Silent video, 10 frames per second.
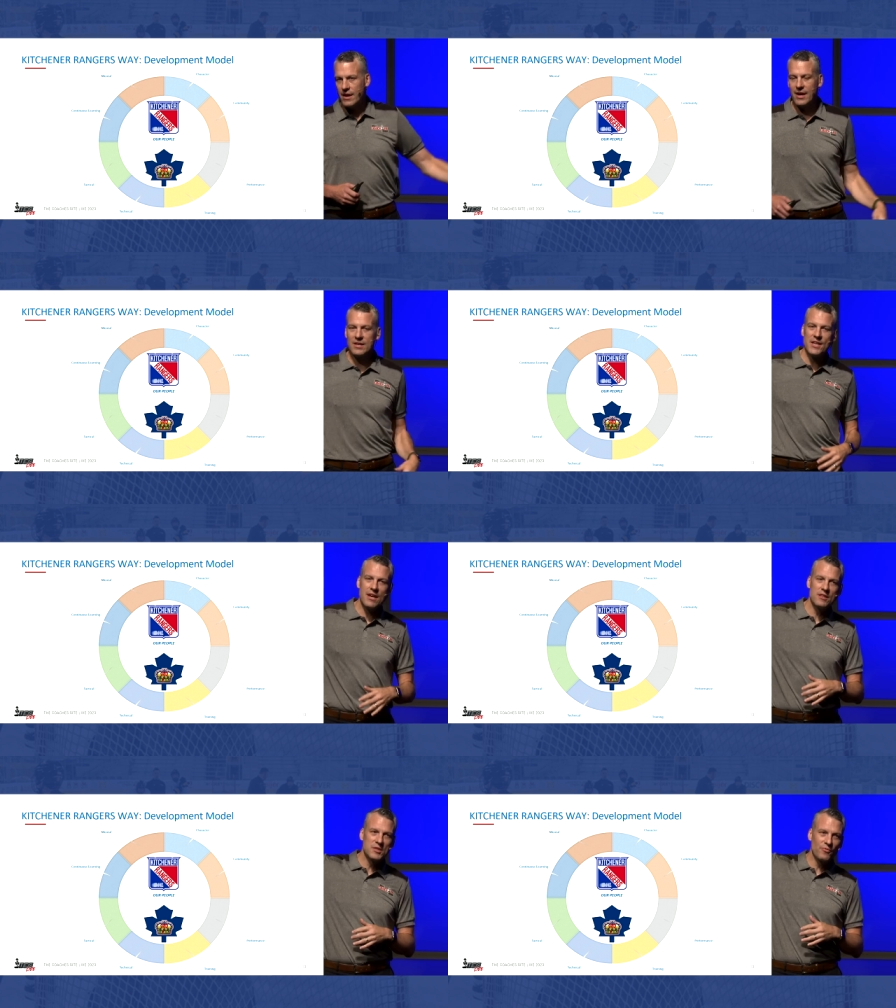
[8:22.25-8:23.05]
and I can
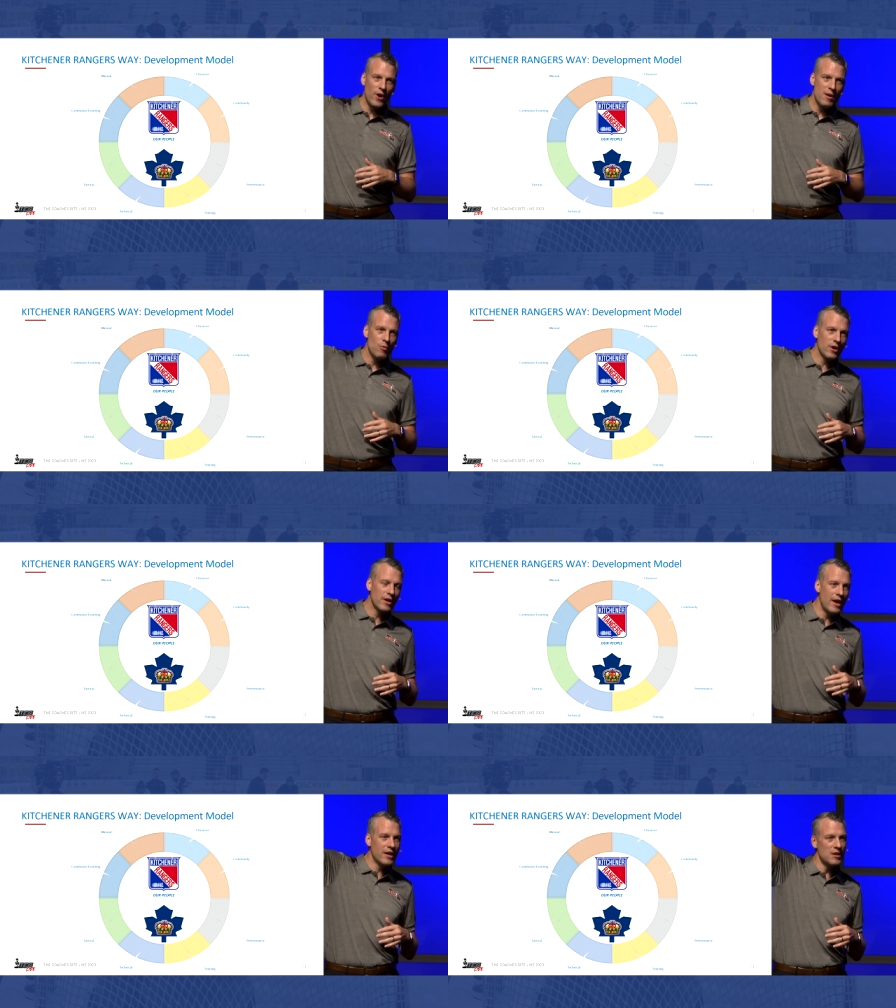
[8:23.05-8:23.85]
take this
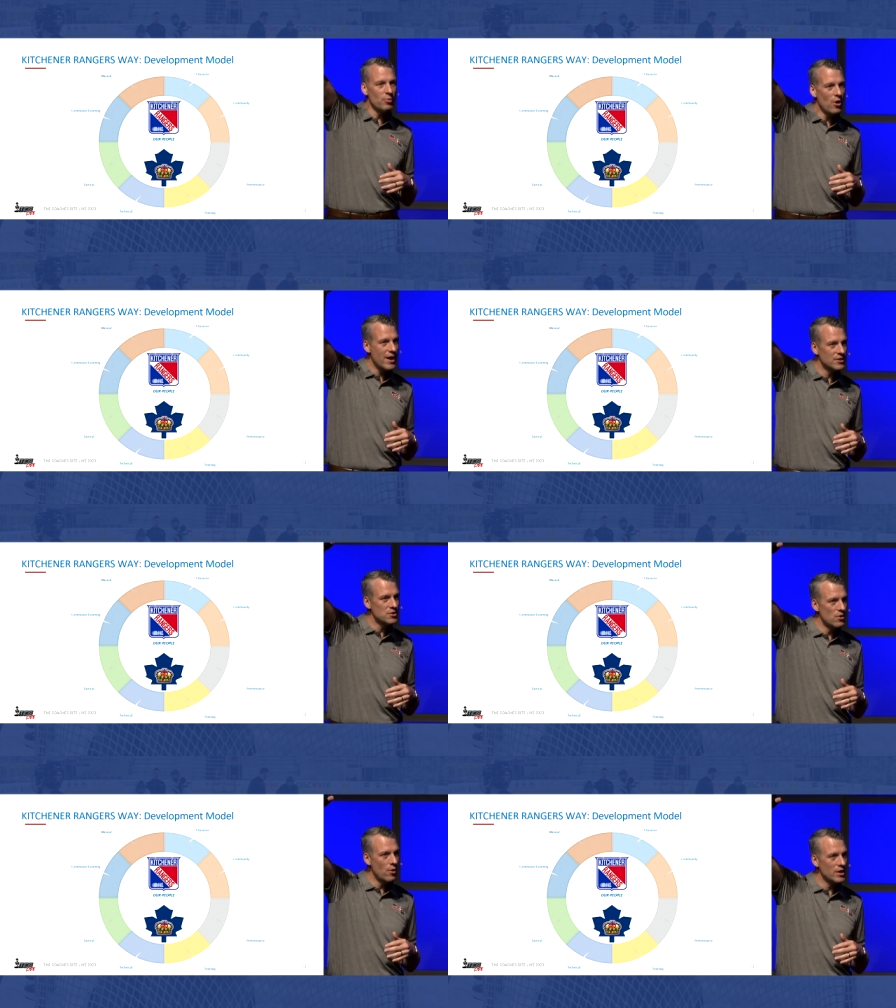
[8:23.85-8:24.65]
framework and I can apply
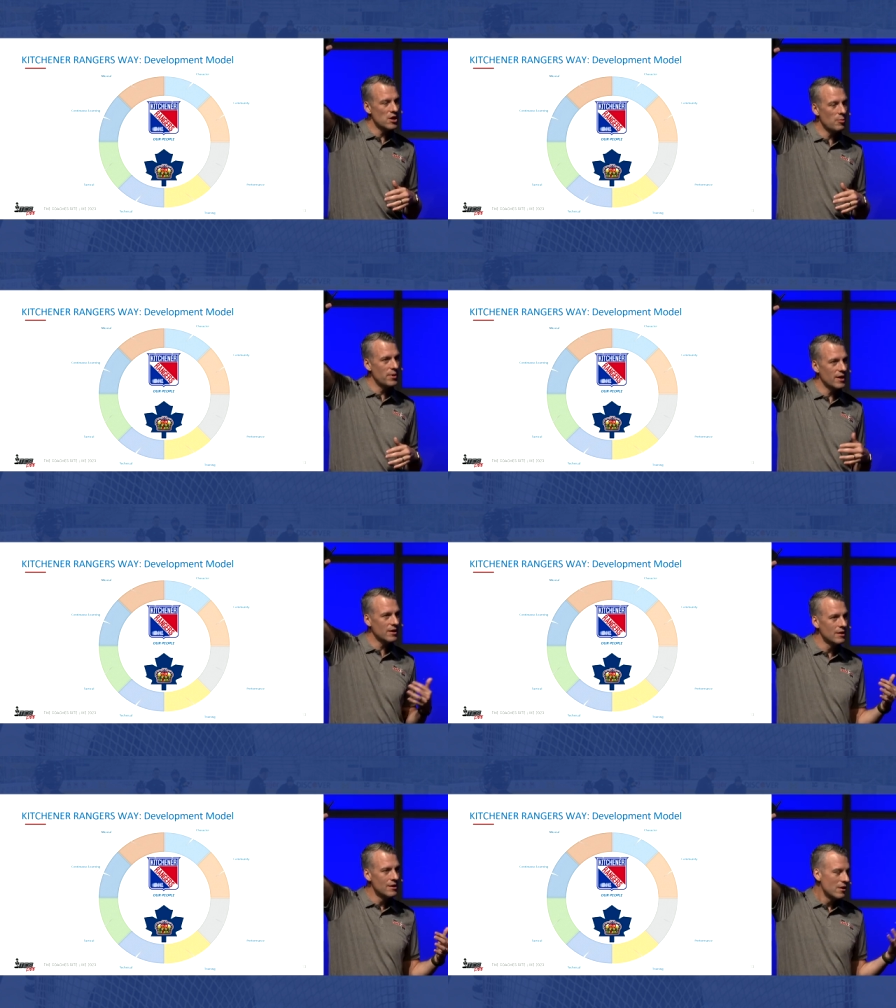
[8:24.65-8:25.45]
it to an OHL
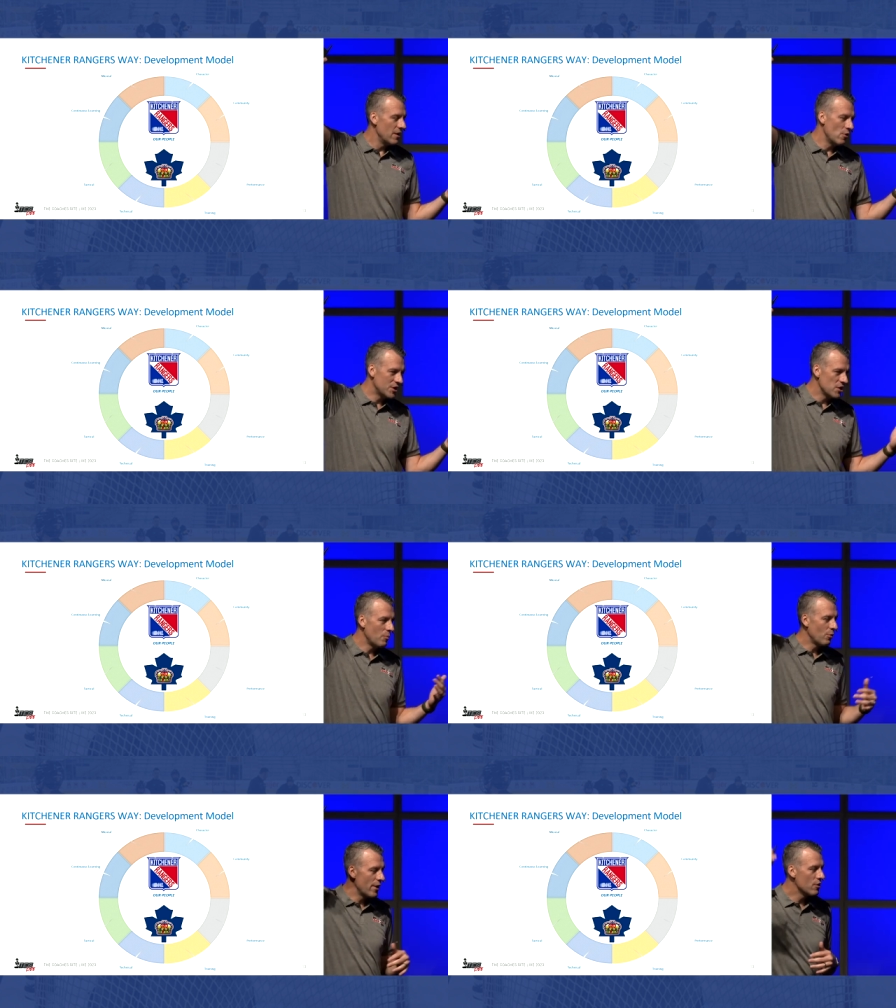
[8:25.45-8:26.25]
pick, an
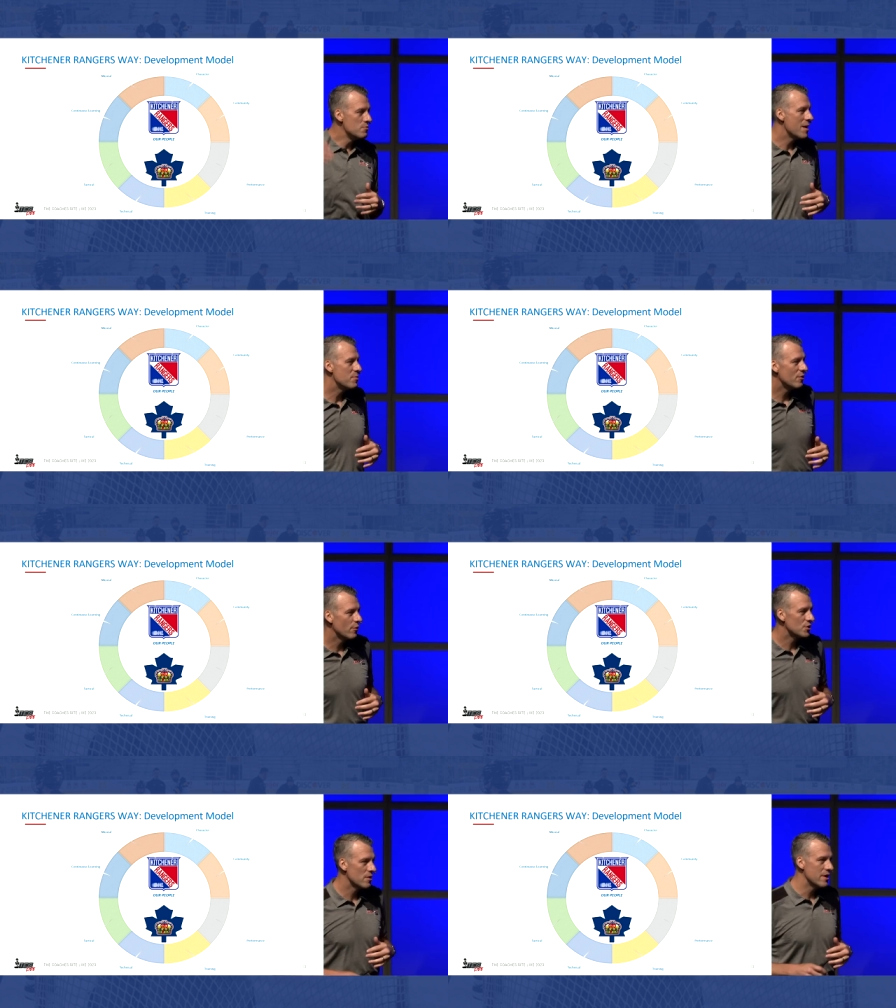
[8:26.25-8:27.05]
OHL player who might be a
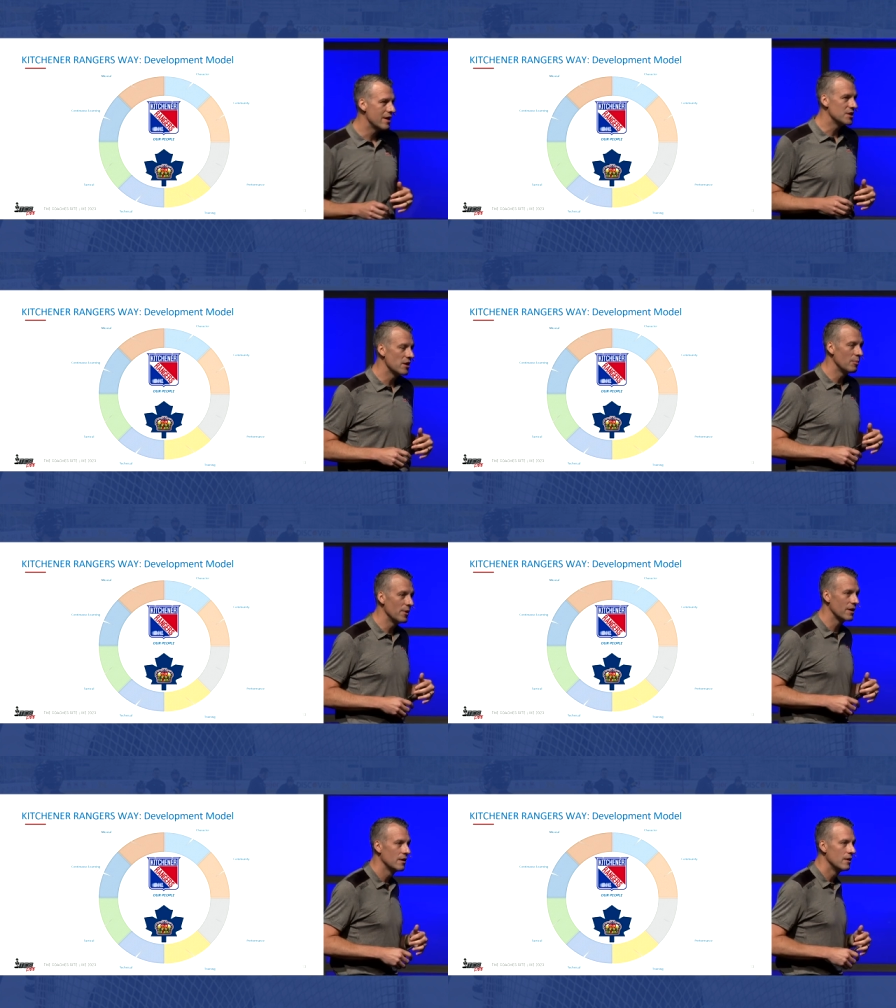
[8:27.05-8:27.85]
first-round
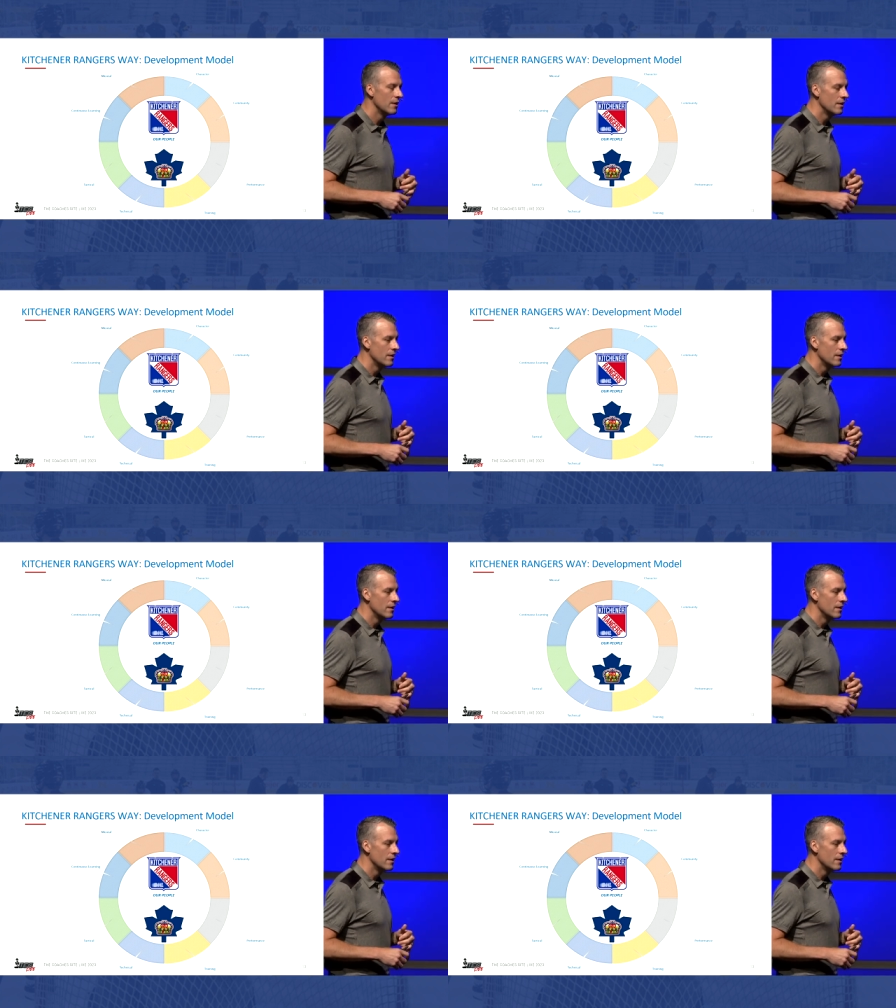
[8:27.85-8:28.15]
NHL pick.